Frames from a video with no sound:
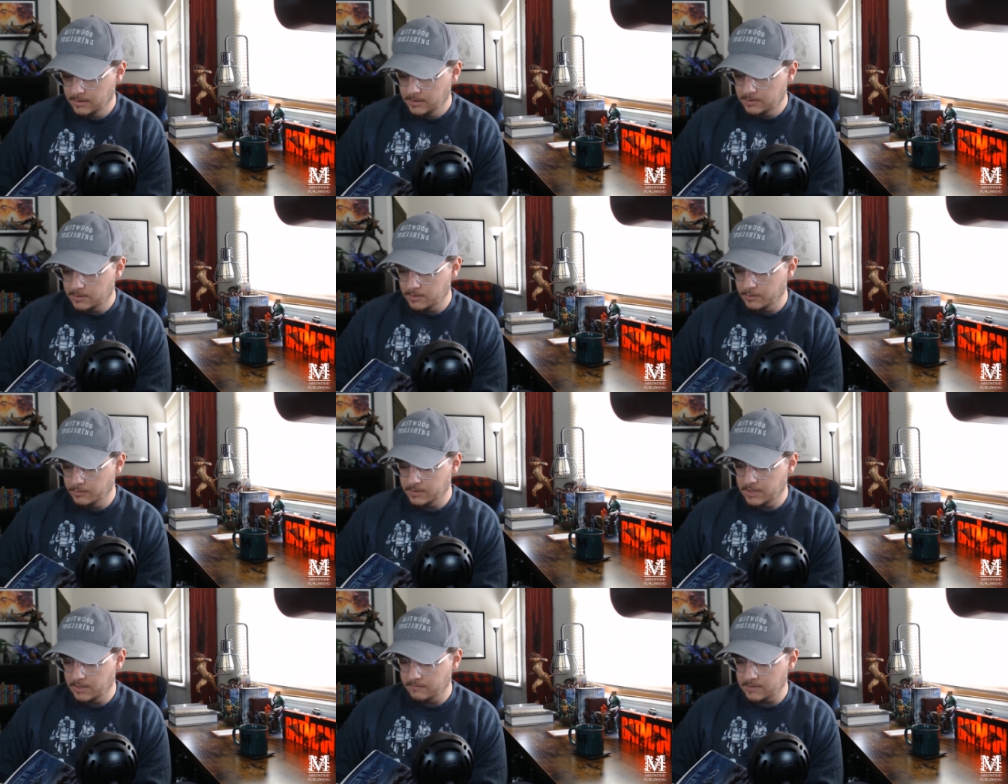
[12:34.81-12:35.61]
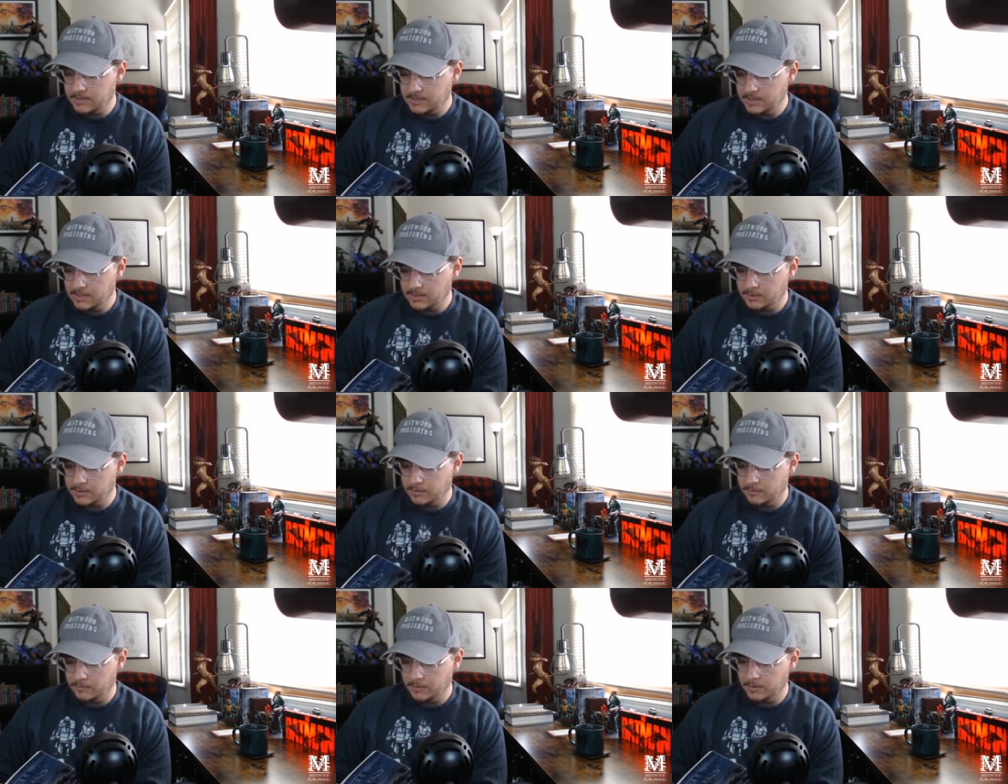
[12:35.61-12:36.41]
So he was given six
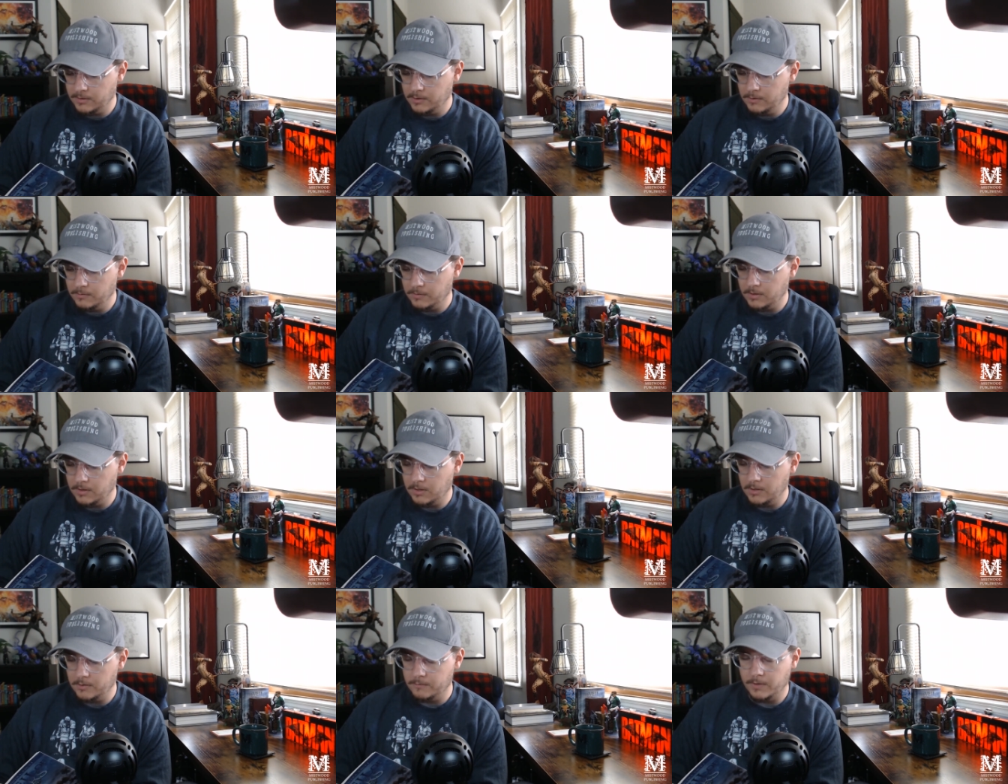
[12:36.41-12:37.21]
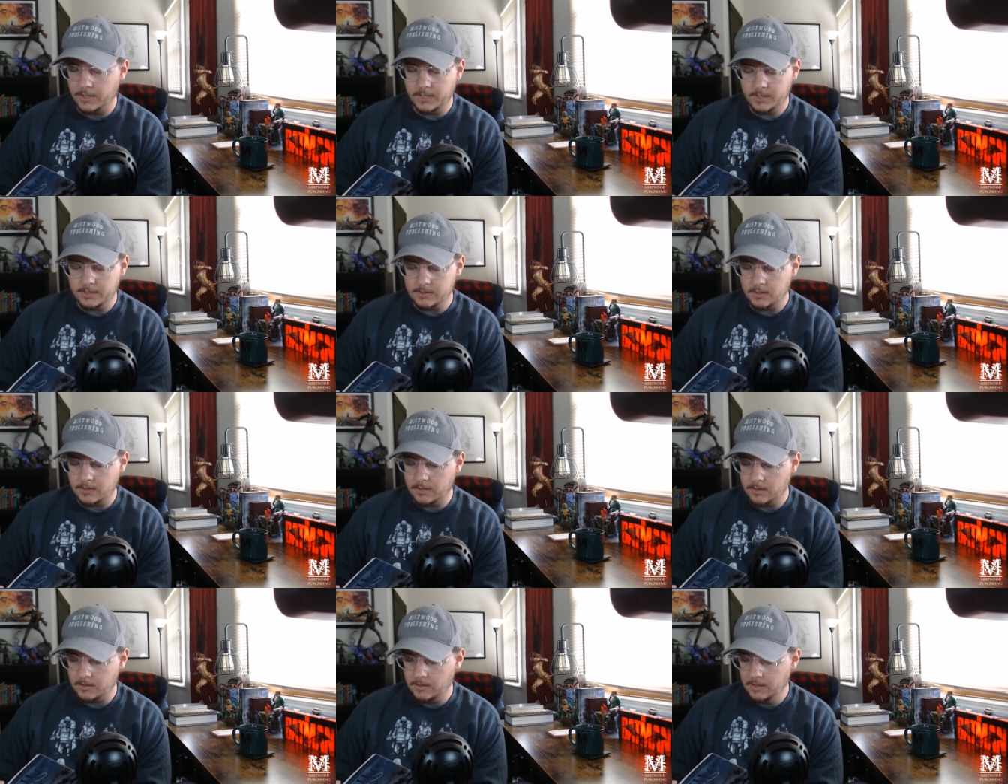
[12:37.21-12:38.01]
children who were called
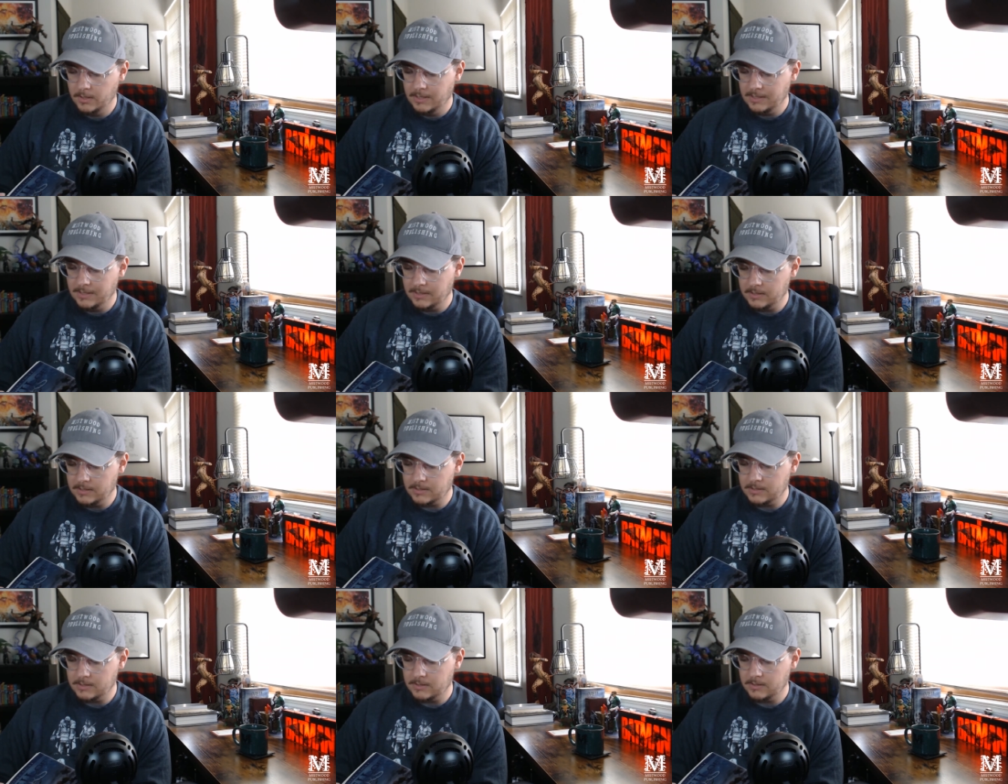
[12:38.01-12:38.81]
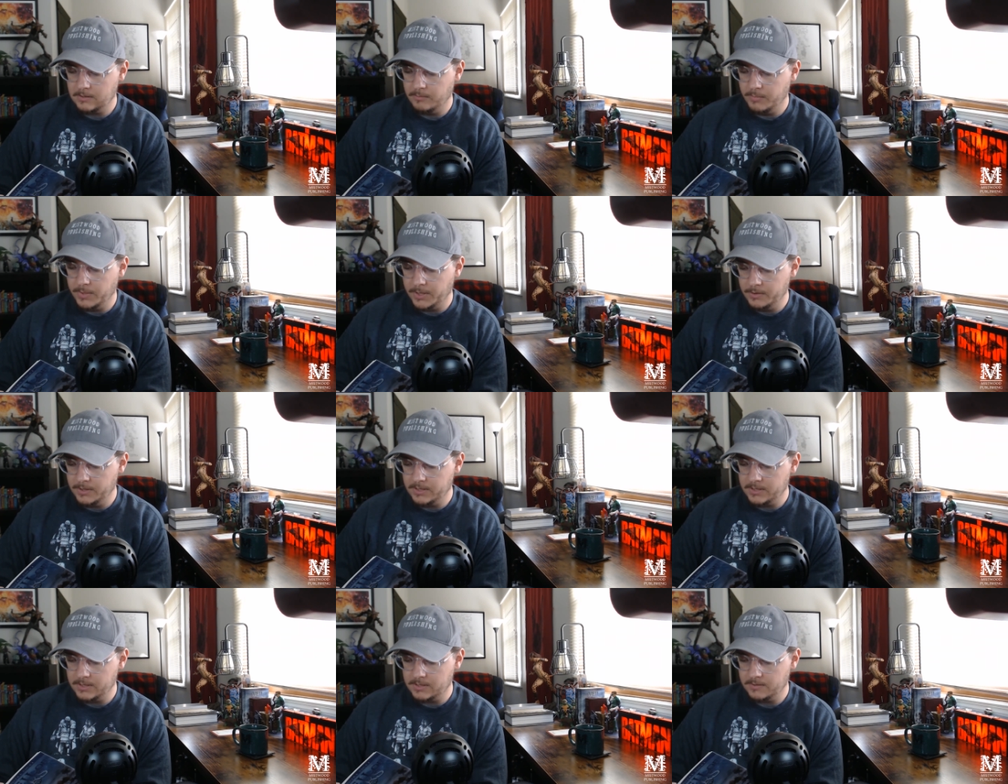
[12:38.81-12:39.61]
Redgazar, Is,
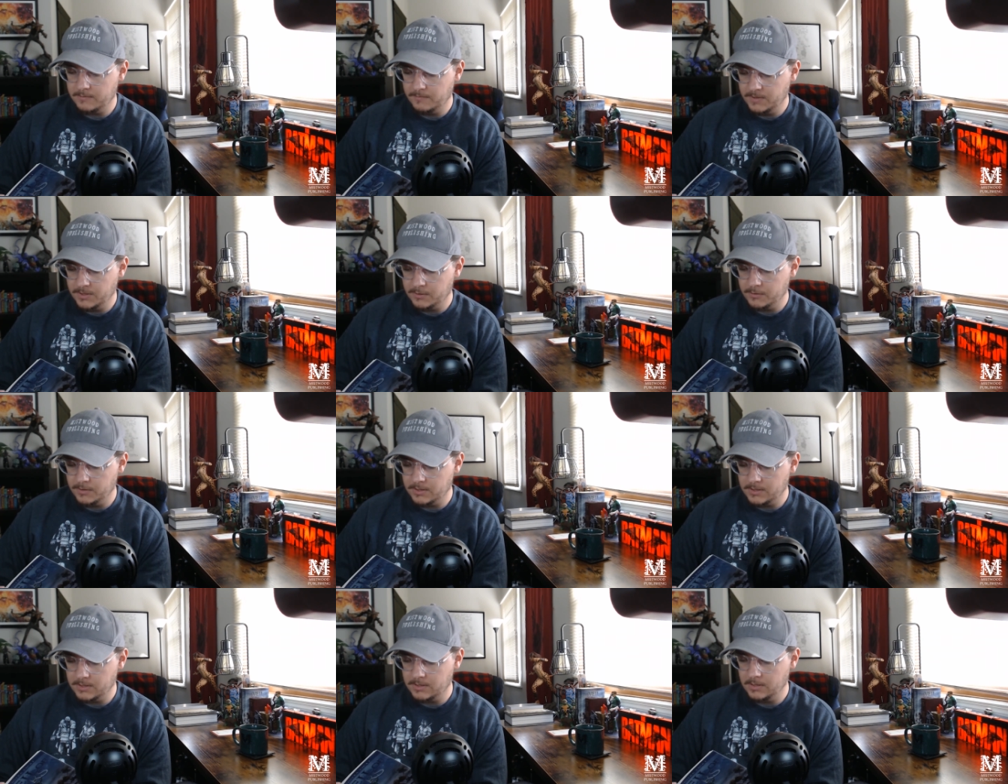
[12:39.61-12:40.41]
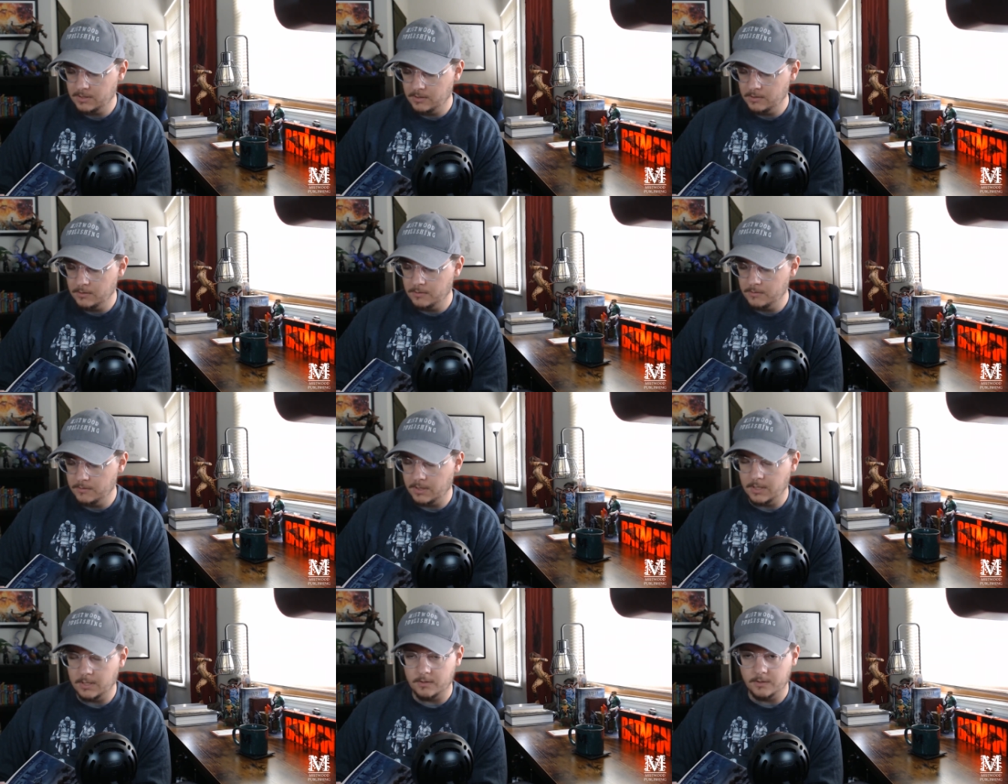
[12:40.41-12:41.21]
Bodis, Vitris, Ewe,
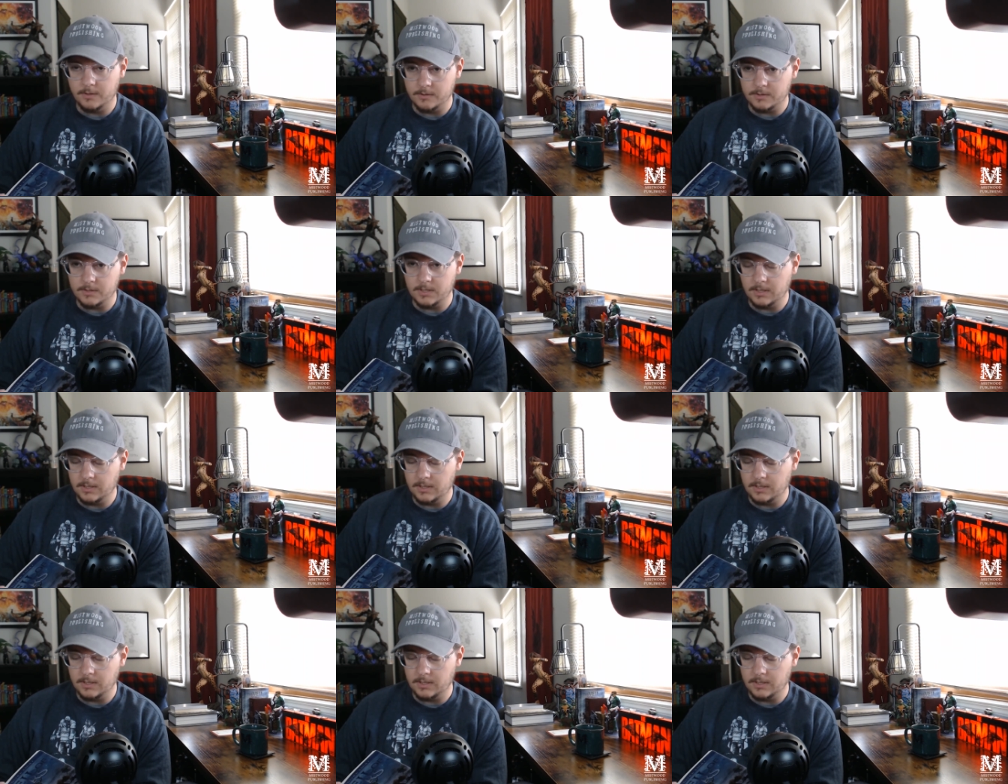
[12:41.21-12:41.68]
and Ursig.